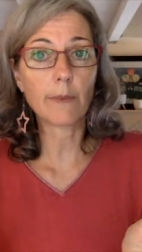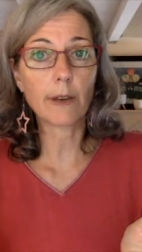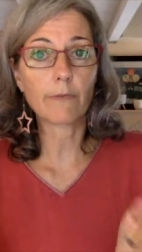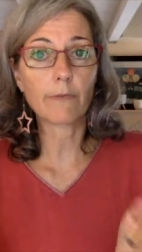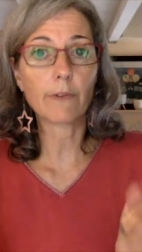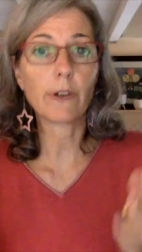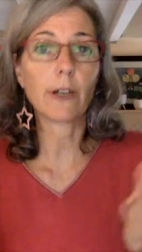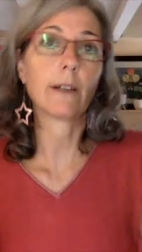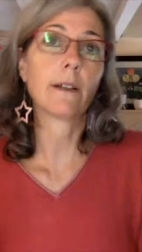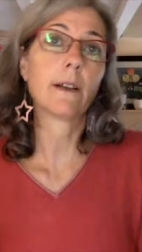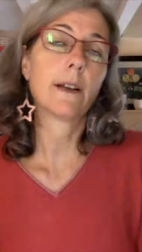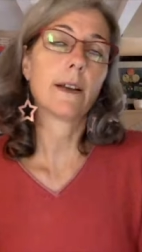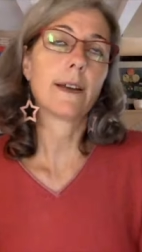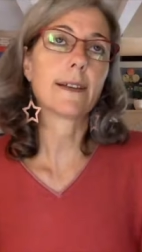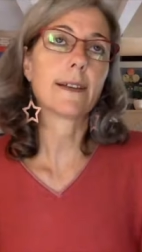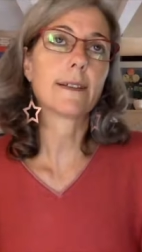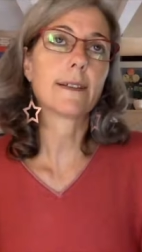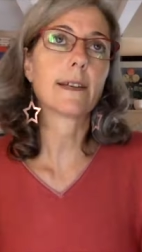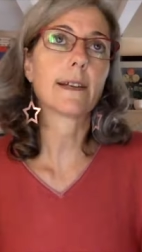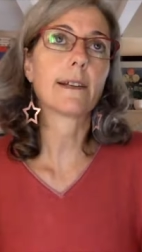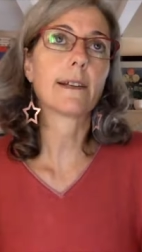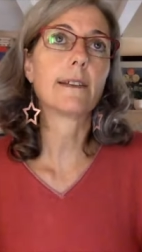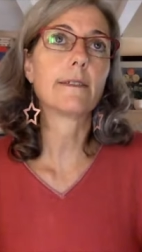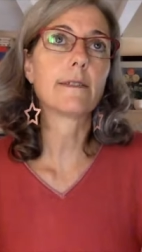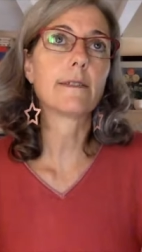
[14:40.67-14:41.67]
Uh, well,
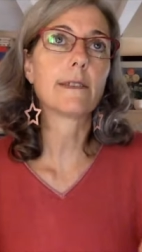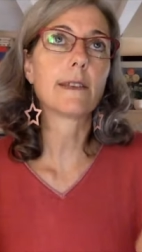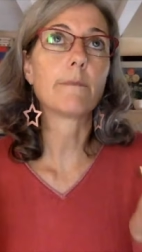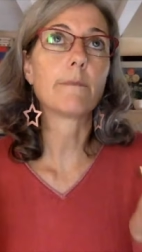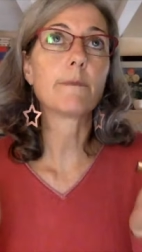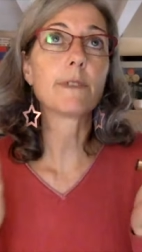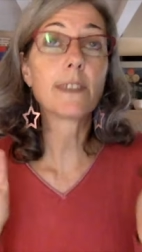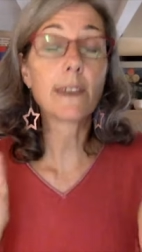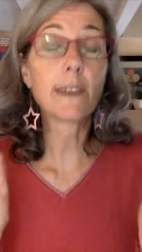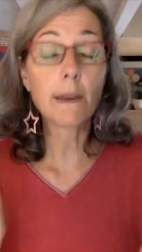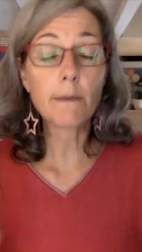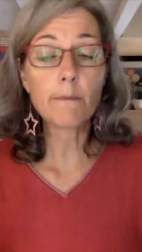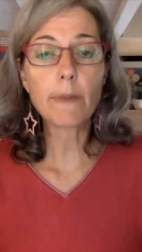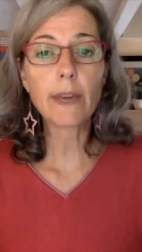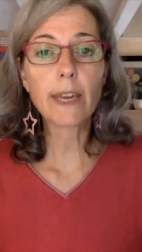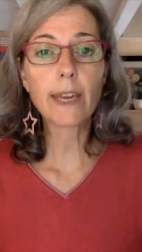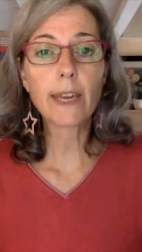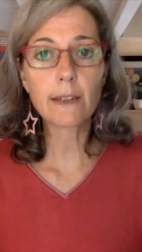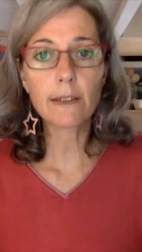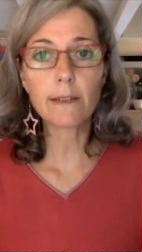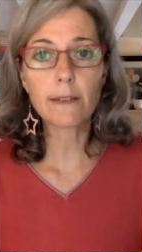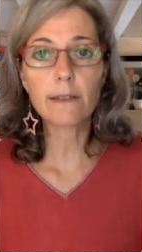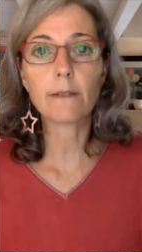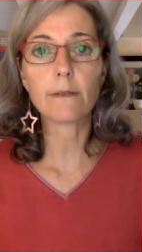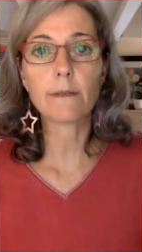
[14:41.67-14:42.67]
exactly the same, same
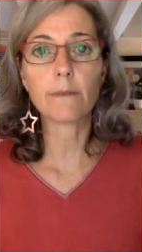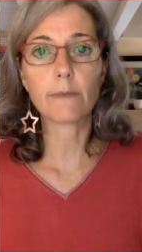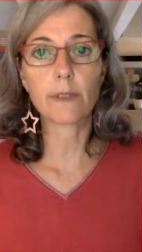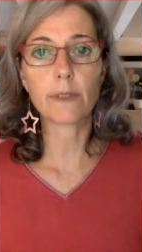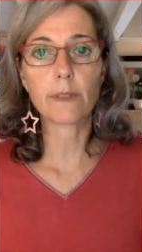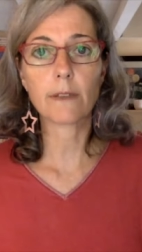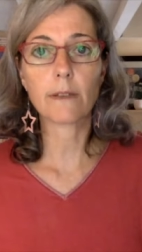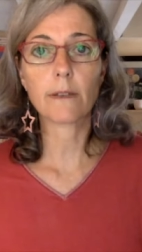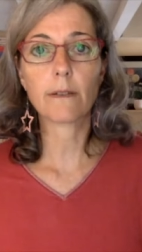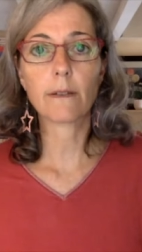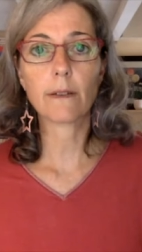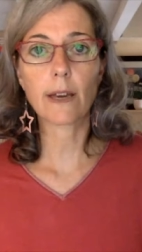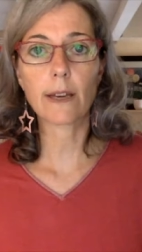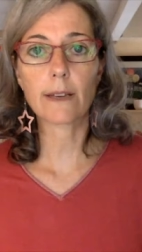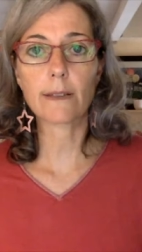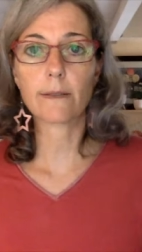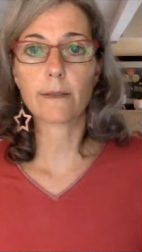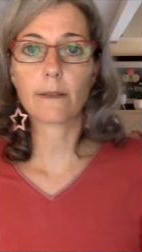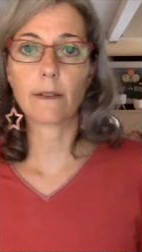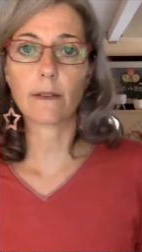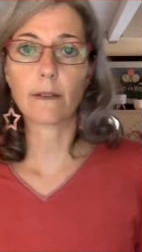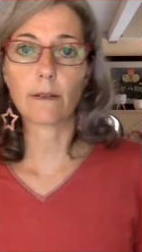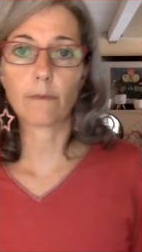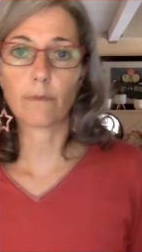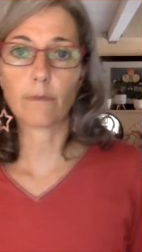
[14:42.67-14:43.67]
mechanisms
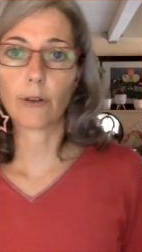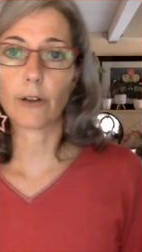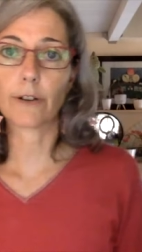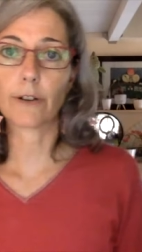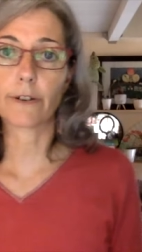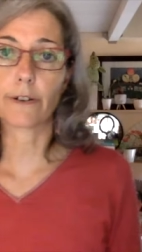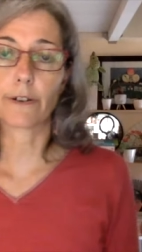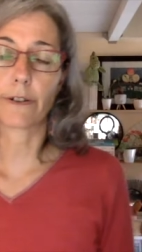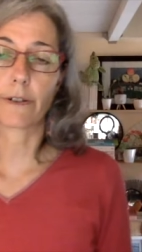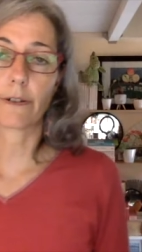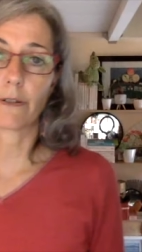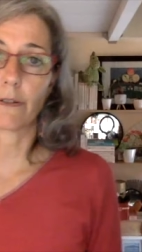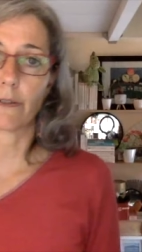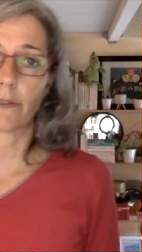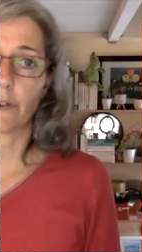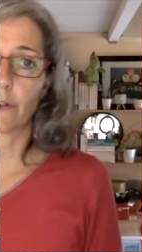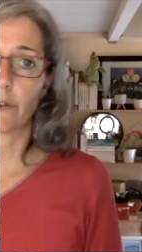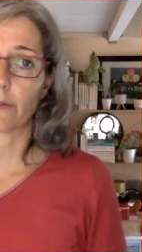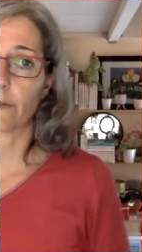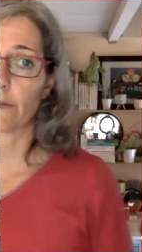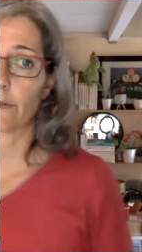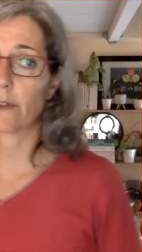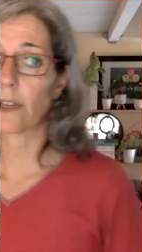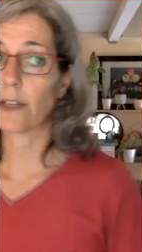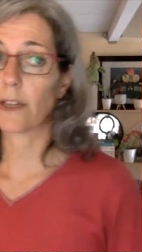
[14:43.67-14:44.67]
as a blogger
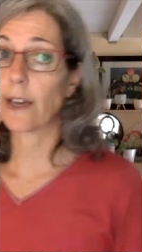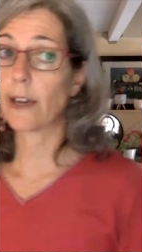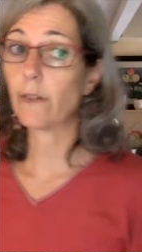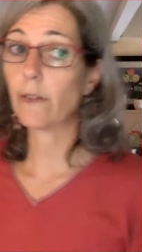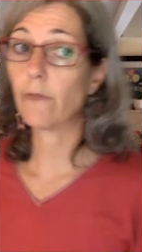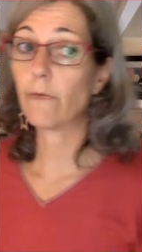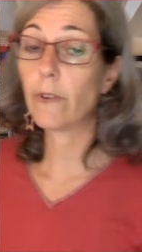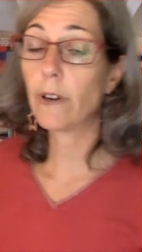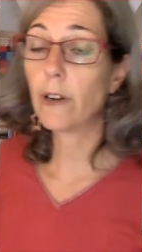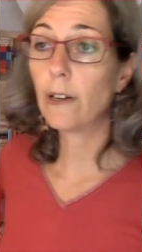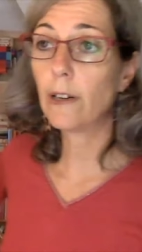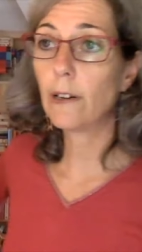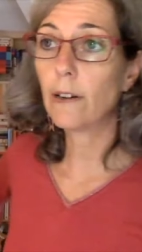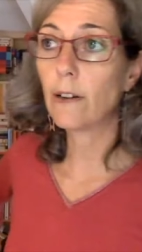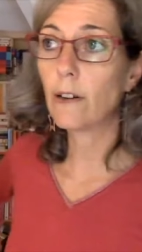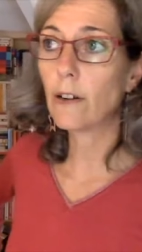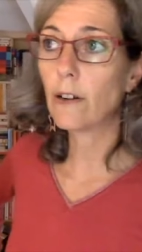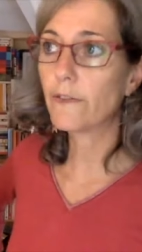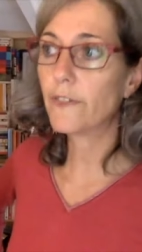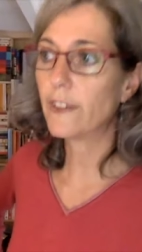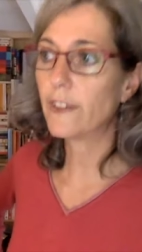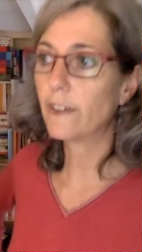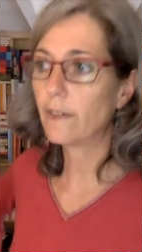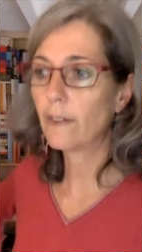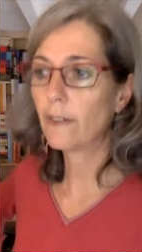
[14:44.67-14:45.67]
used, and I really
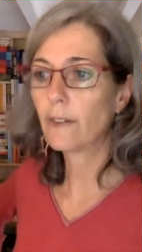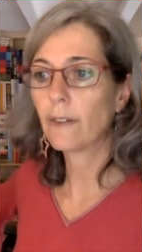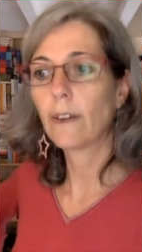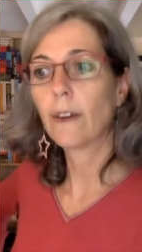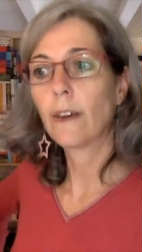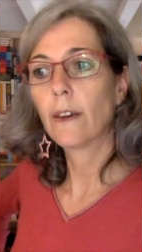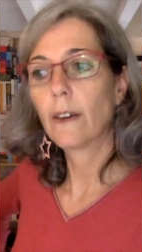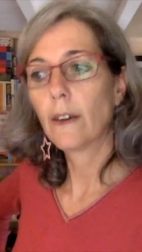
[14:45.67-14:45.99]
loved it.